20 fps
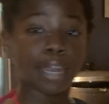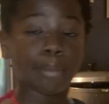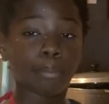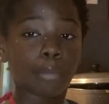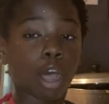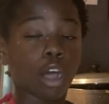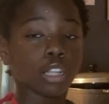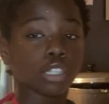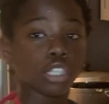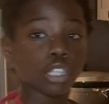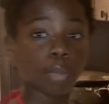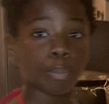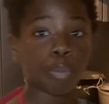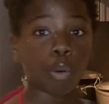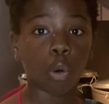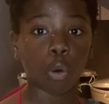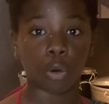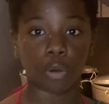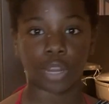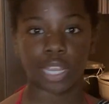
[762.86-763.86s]
onto the
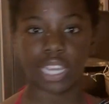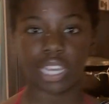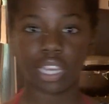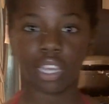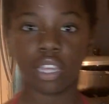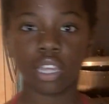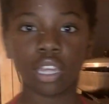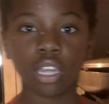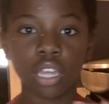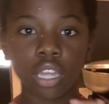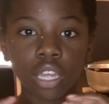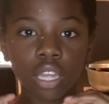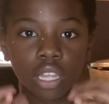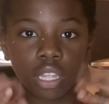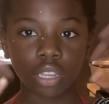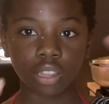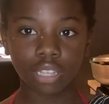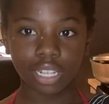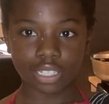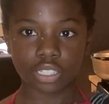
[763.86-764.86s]
pouring.
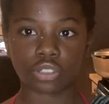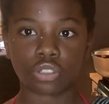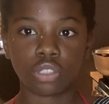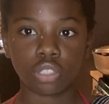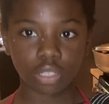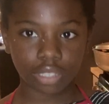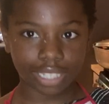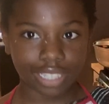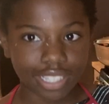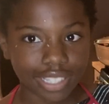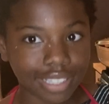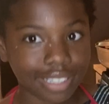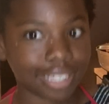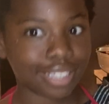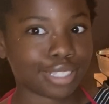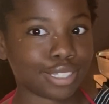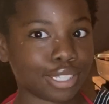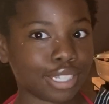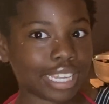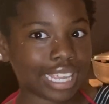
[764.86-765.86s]
Let's
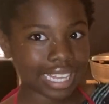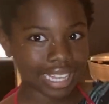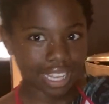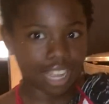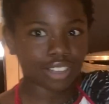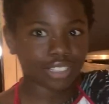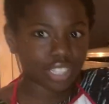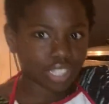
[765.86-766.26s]
get onto the